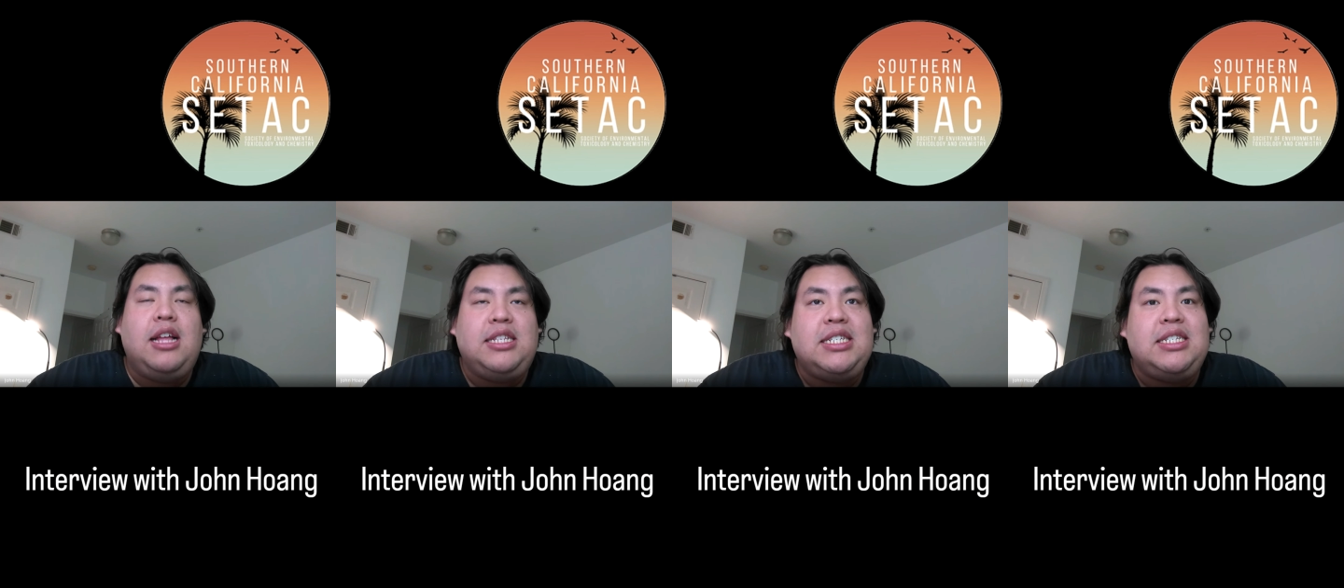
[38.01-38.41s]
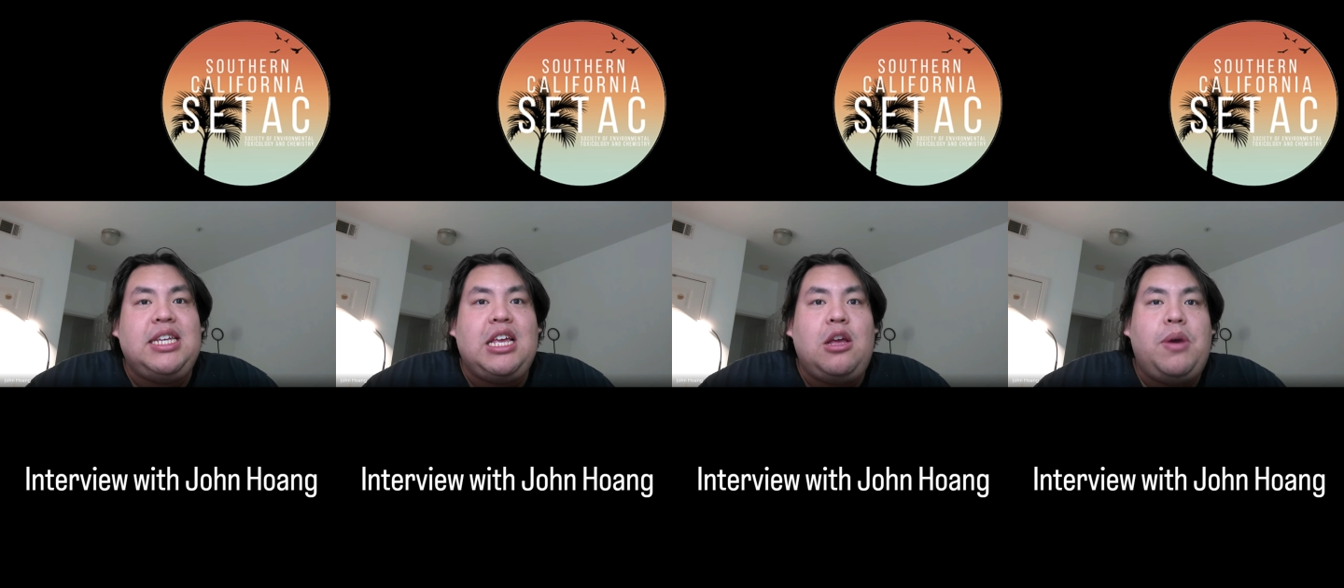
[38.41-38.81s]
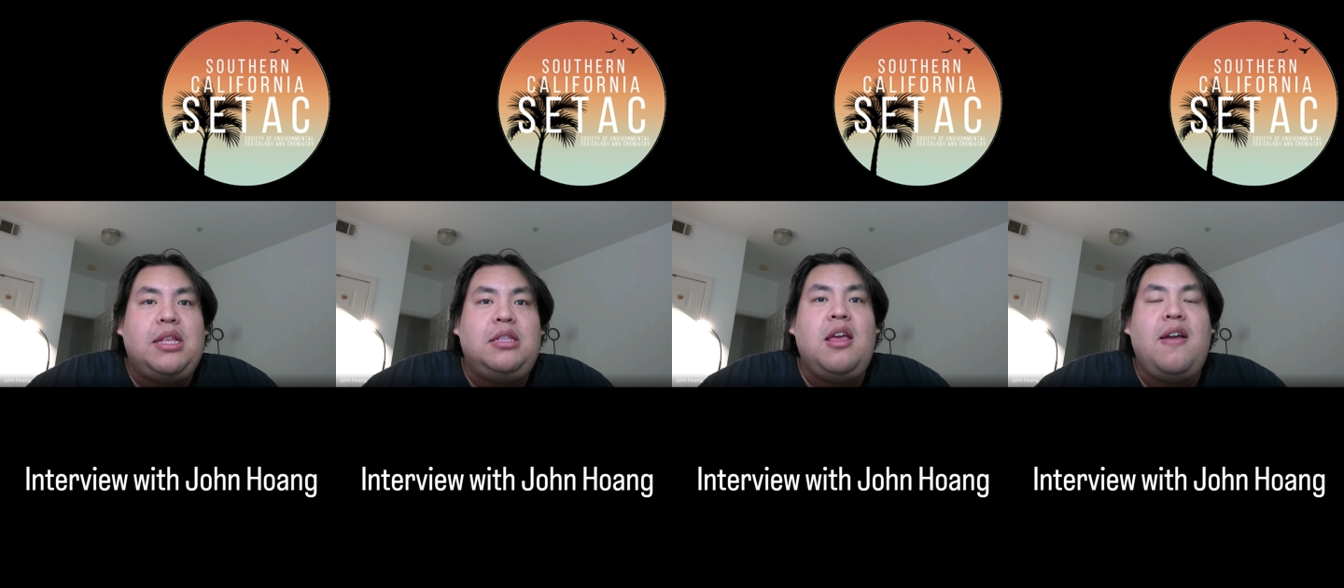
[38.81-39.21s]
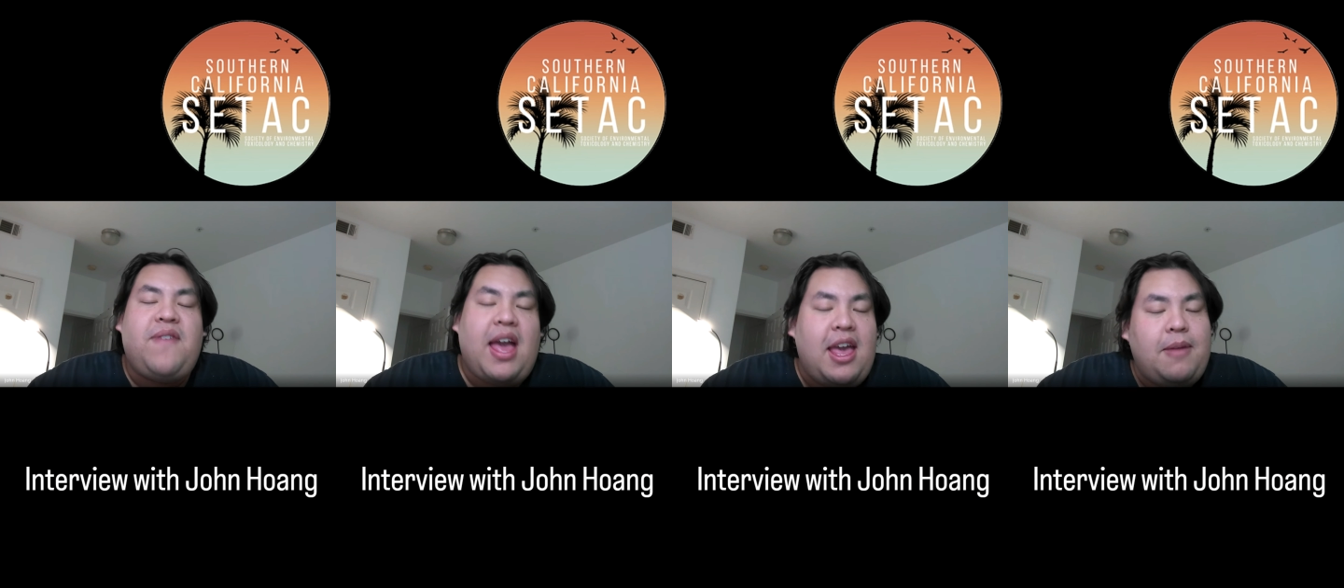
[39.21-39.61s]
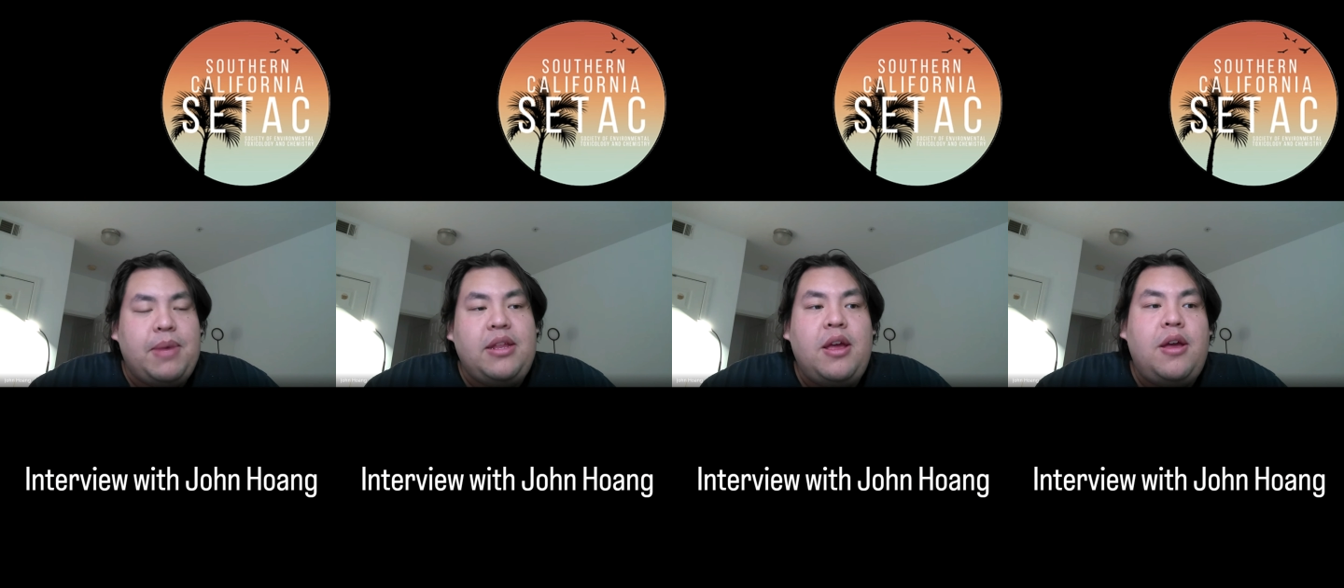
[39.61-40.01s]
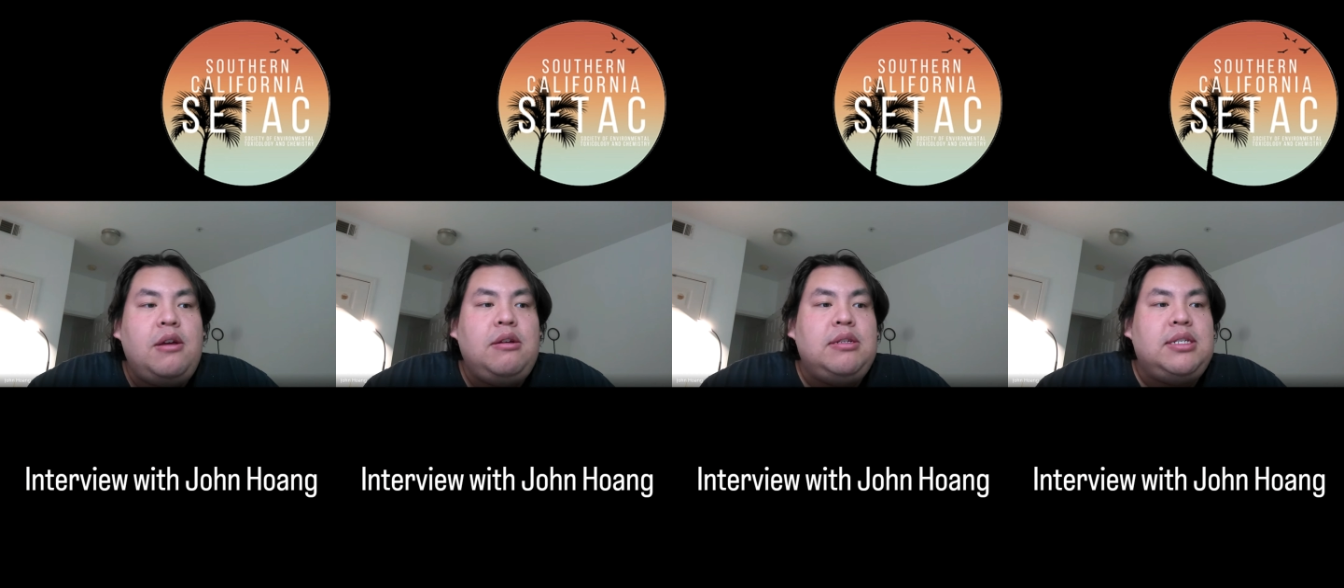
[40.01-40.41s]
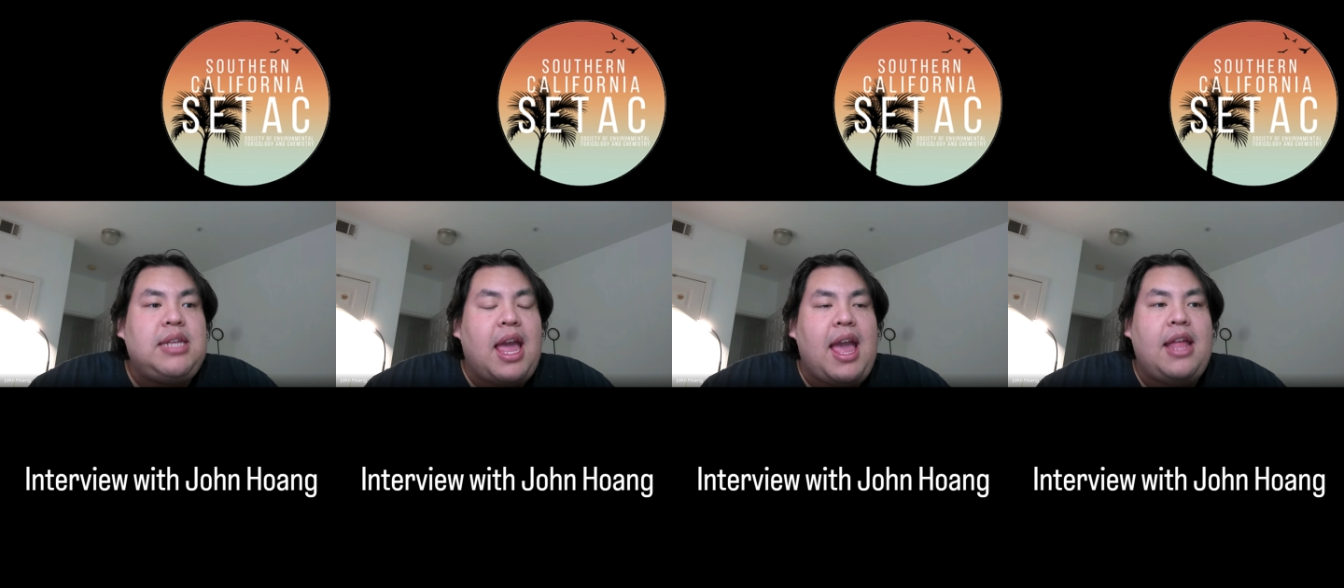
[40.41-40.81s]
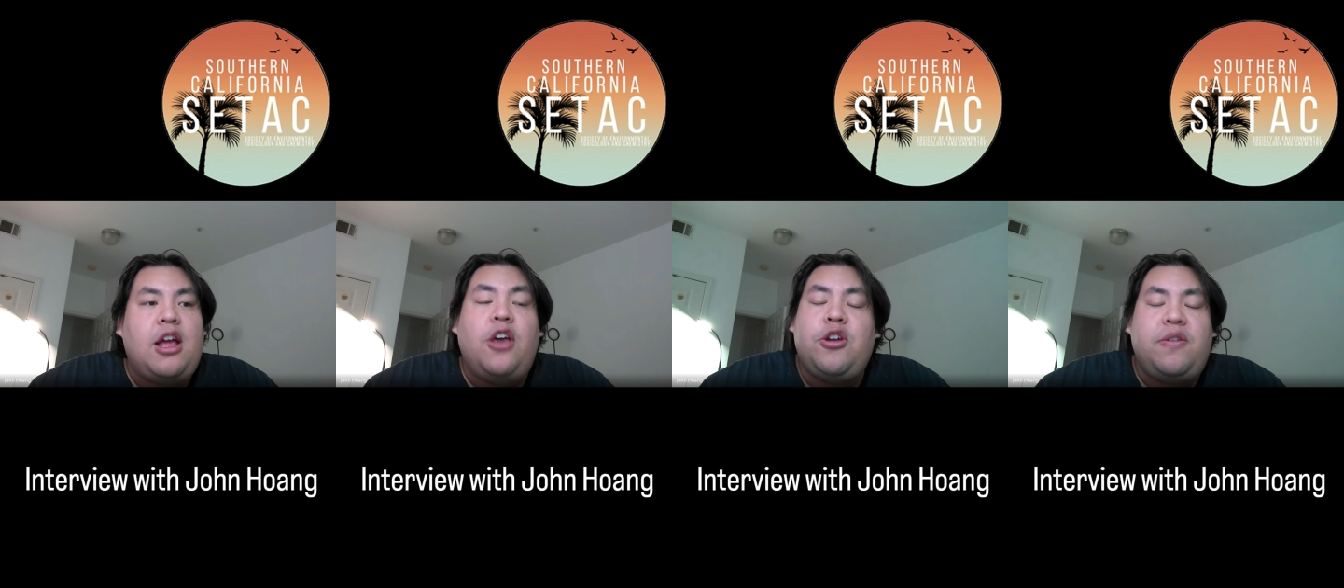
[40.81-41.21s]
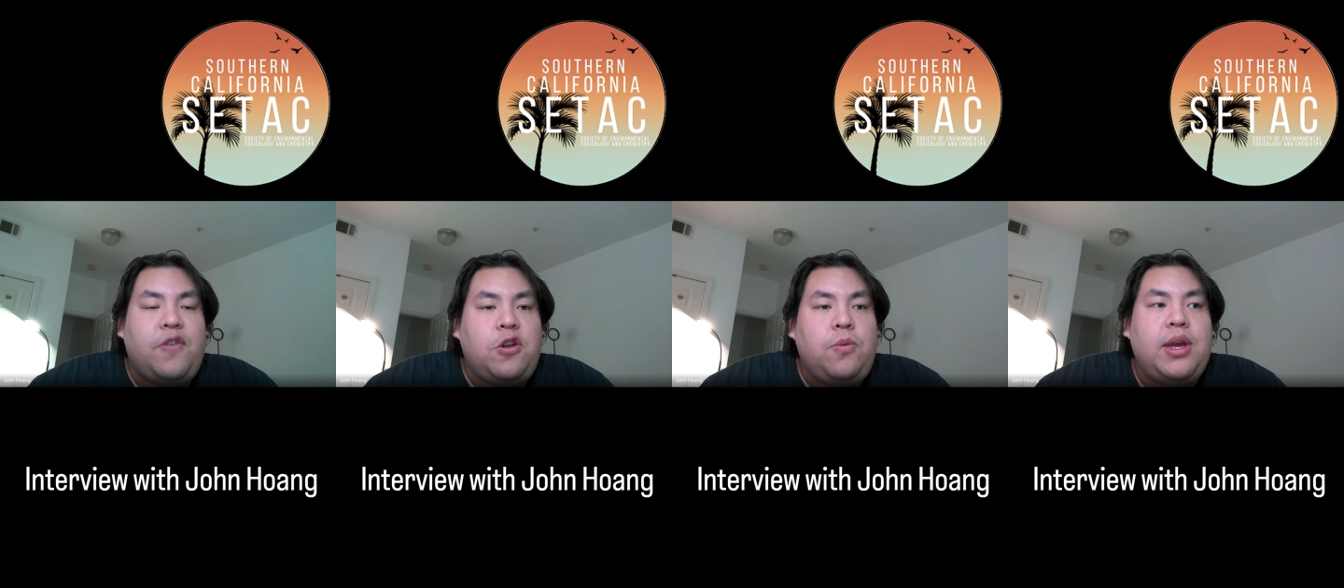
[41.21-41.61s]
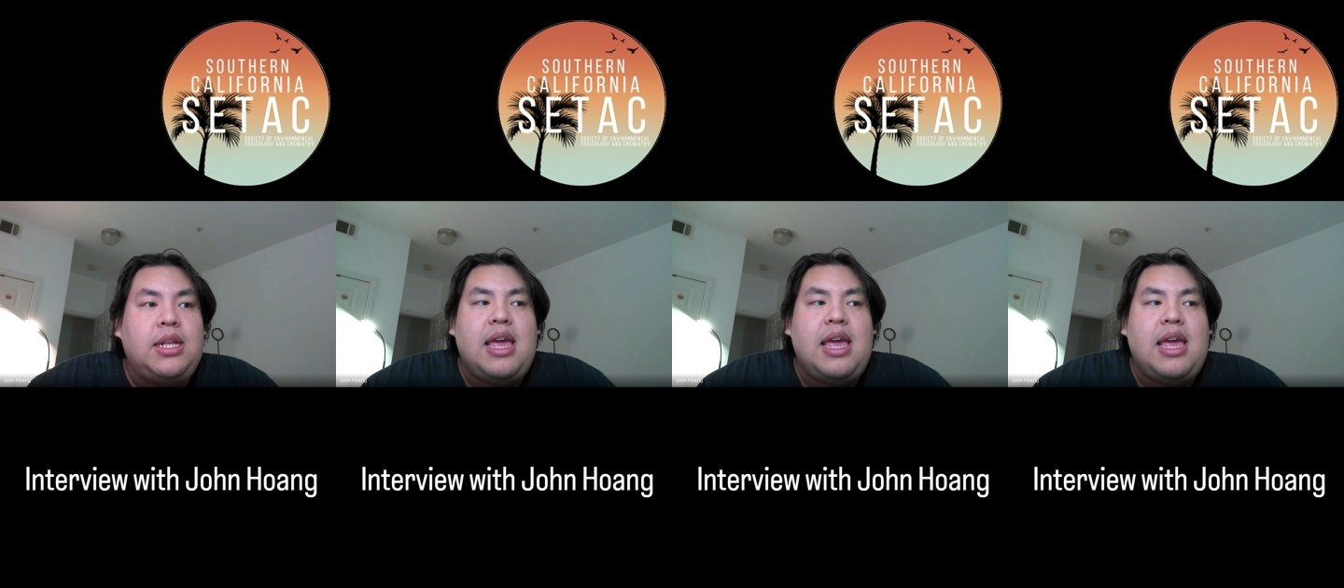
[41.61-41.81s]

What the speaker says: testing with fathead minnows and other invertebrates,